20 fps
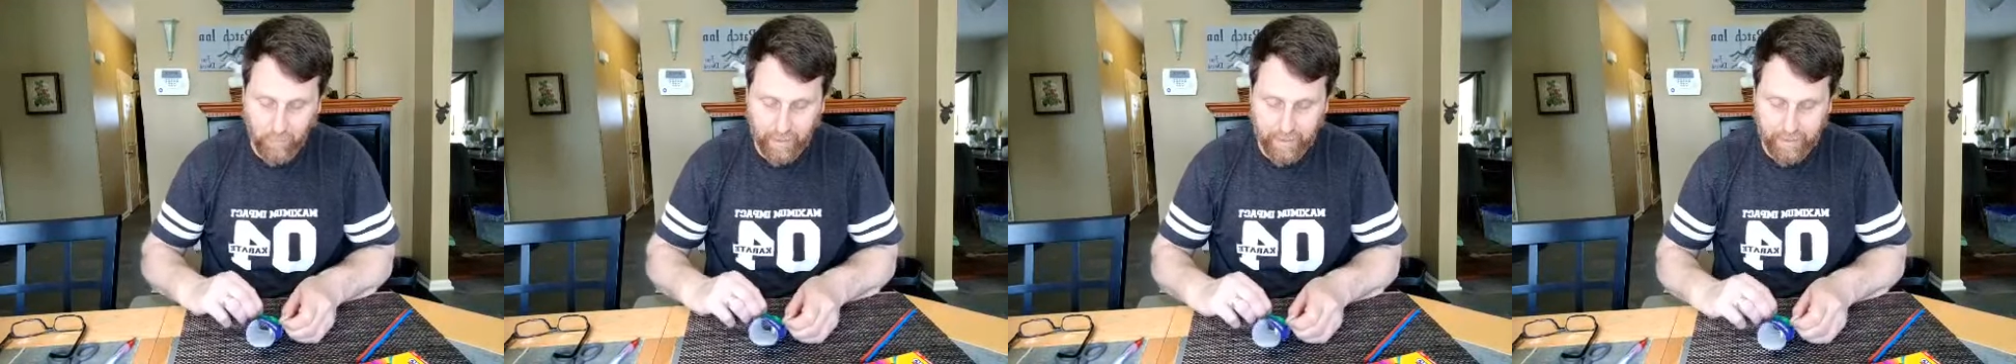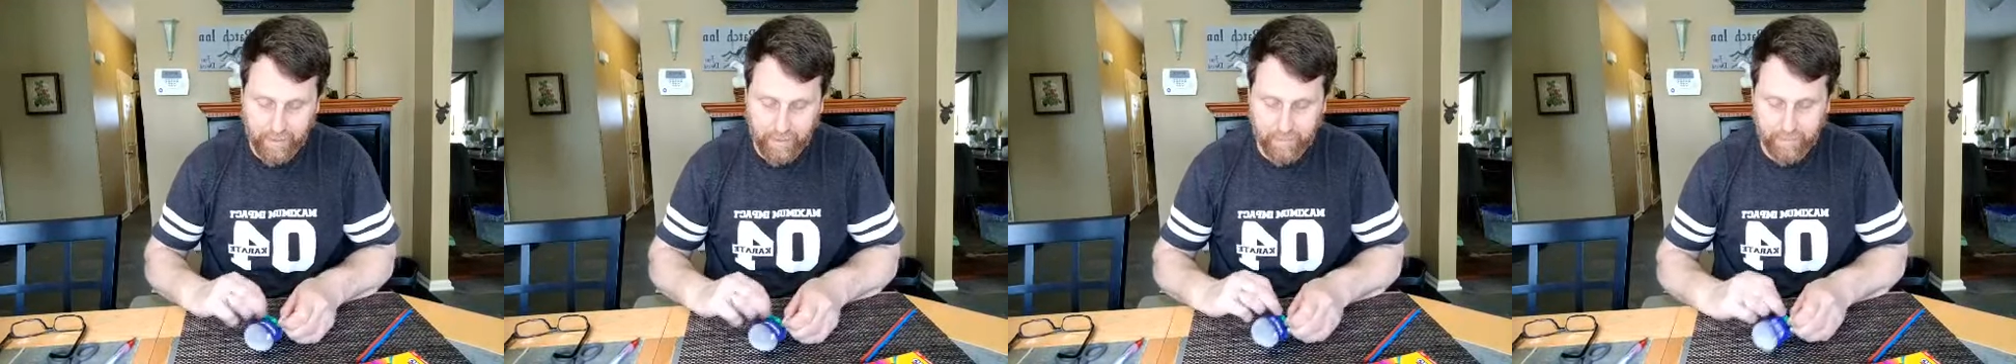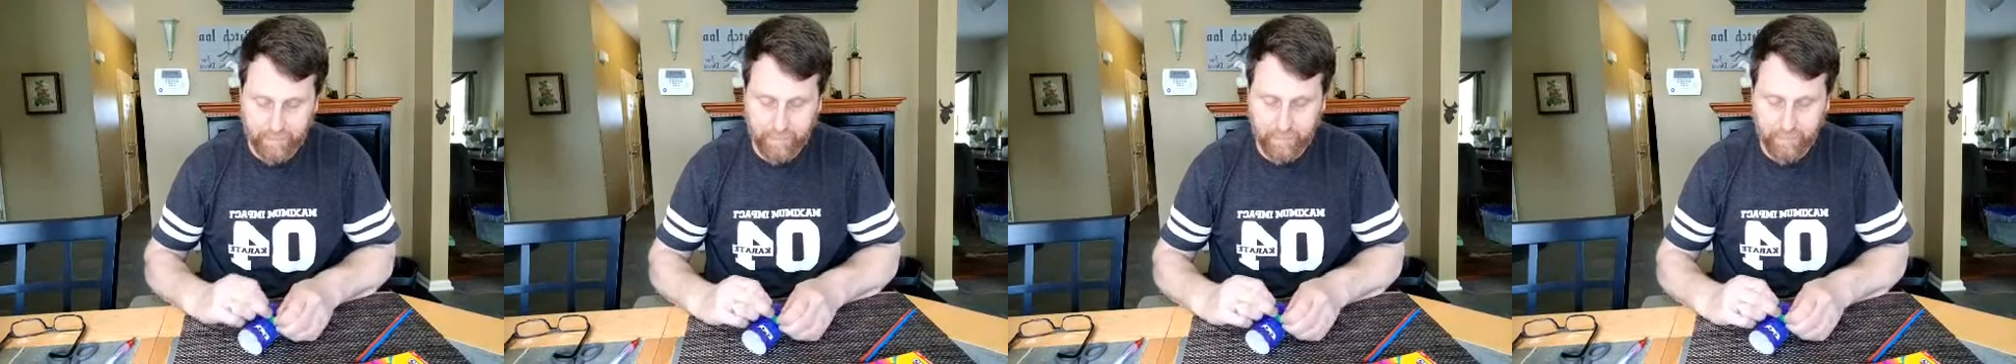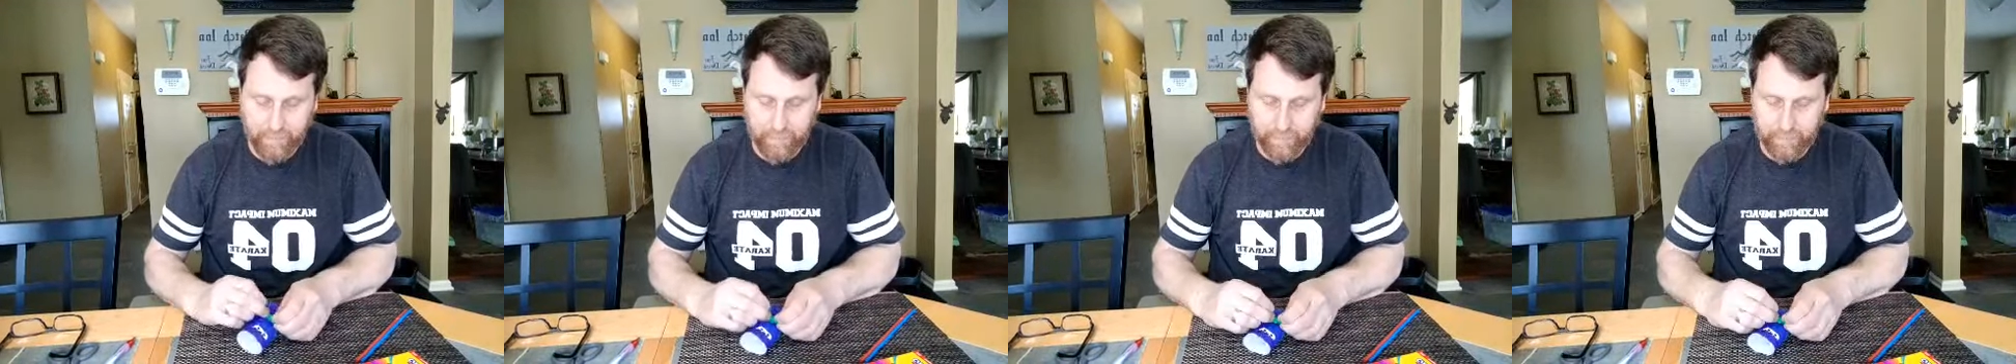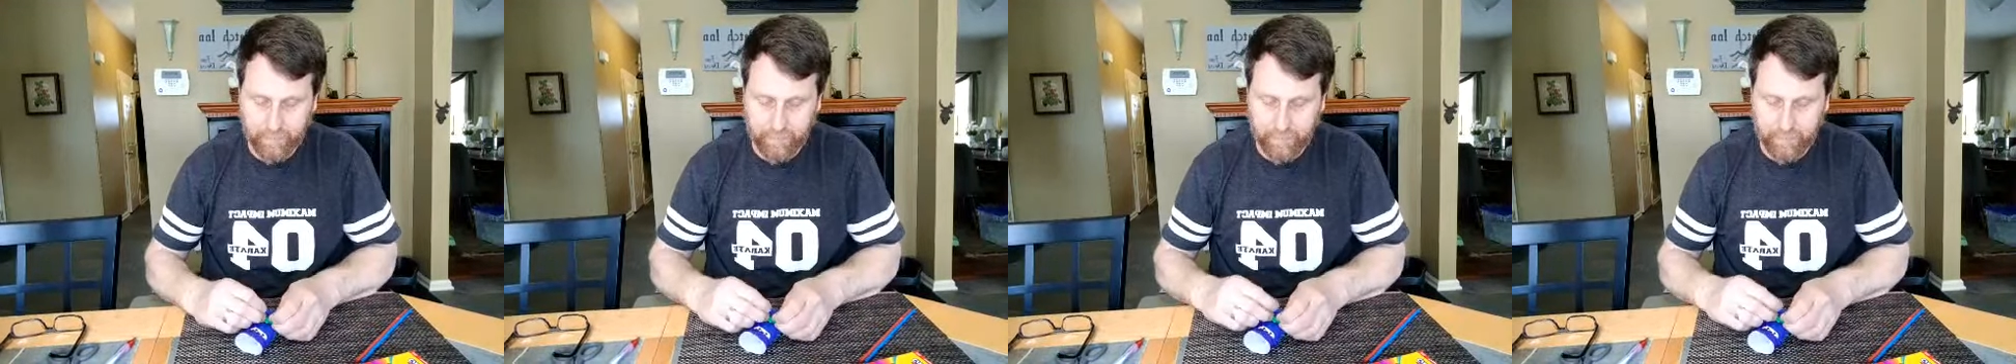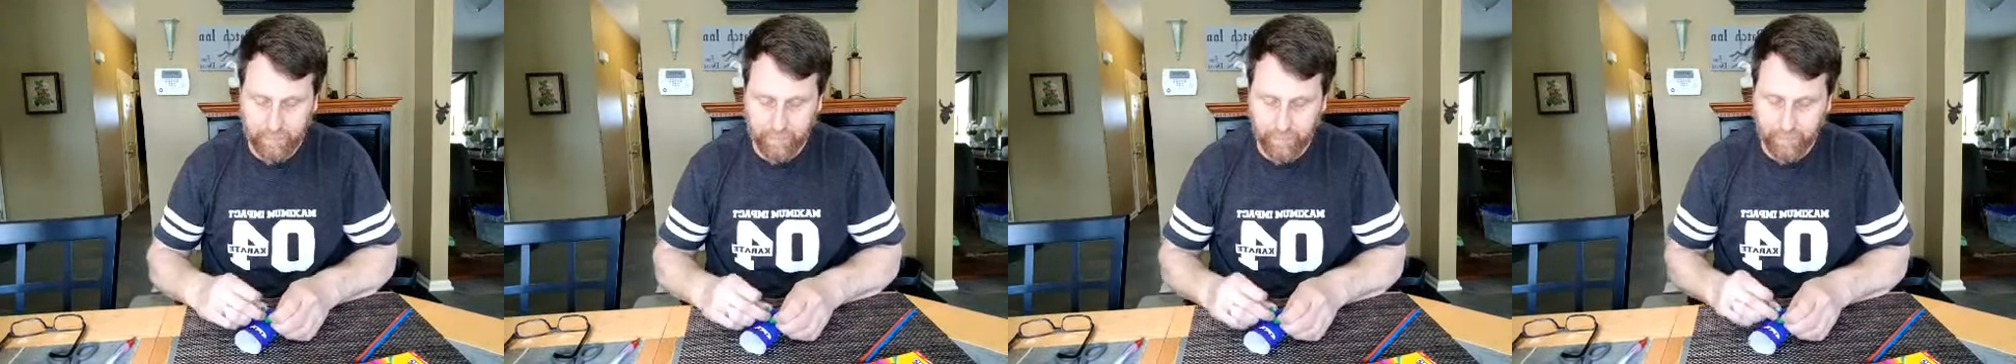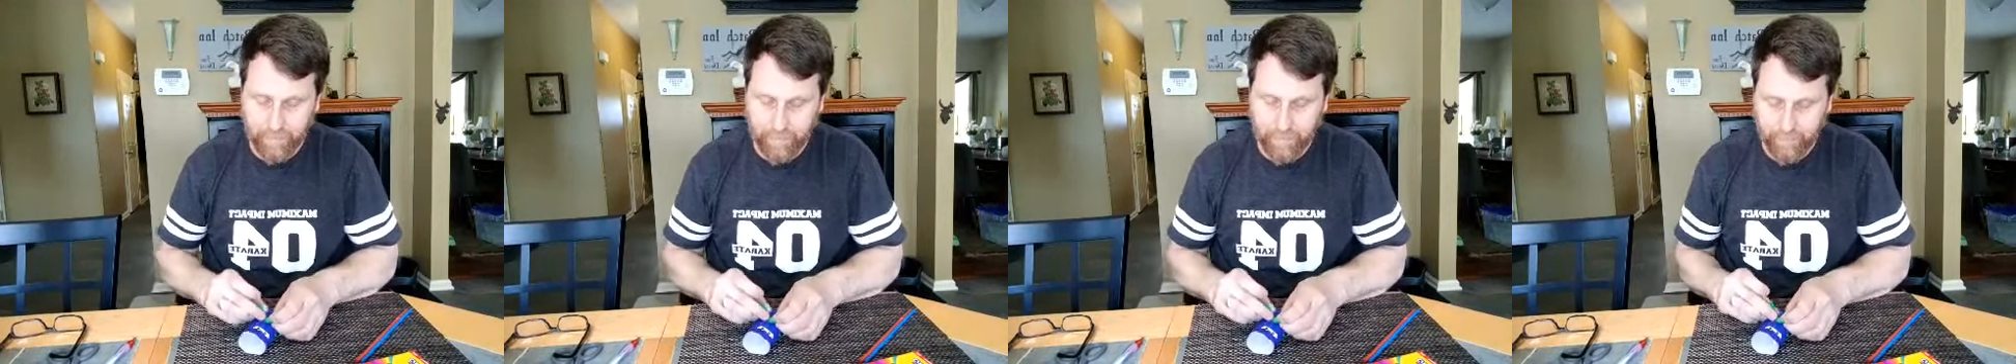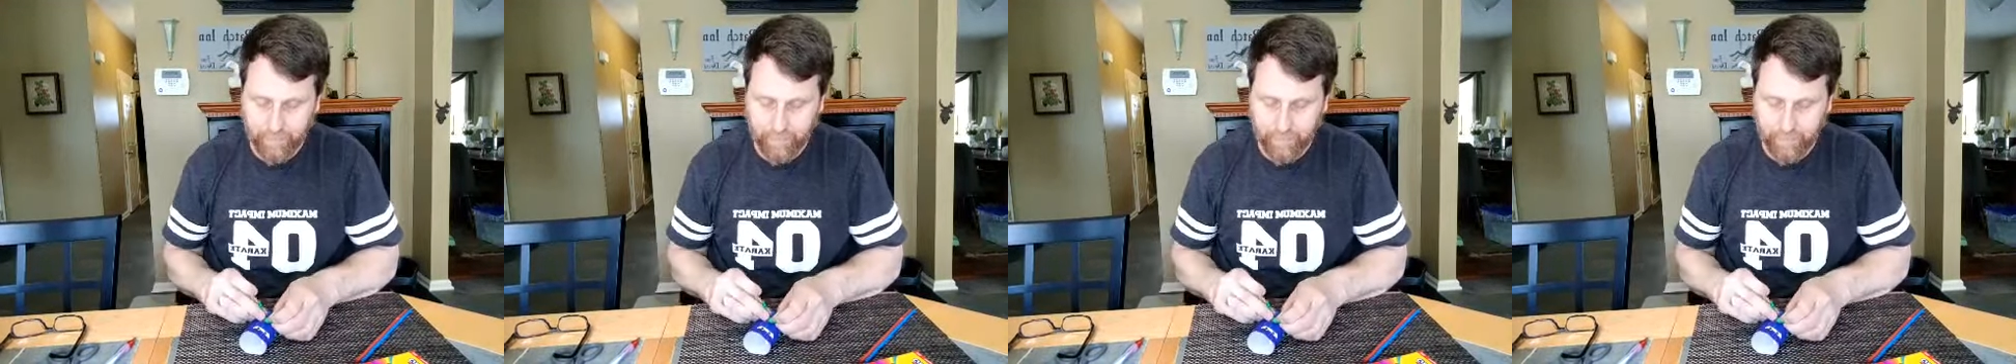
way to do it.